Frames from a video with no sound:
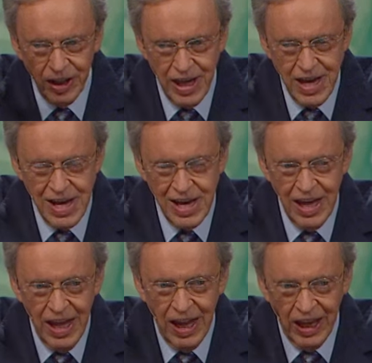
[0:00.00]
he
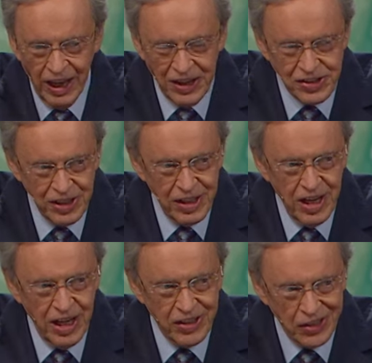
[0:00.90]
listened
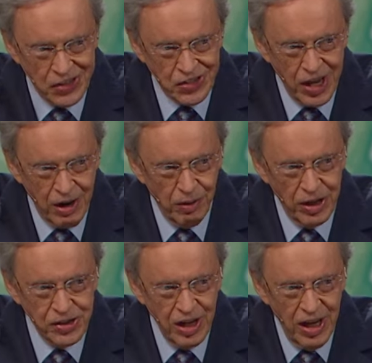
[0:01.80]
to
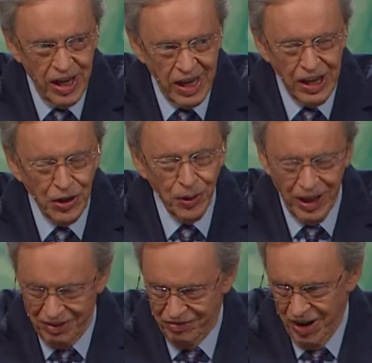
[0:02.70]
Sarah's ill
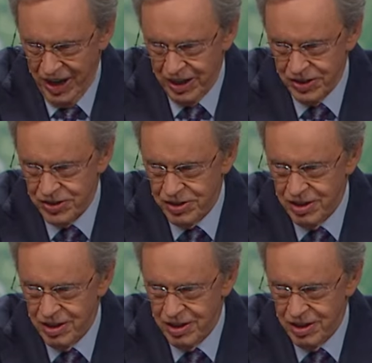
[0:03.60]
advice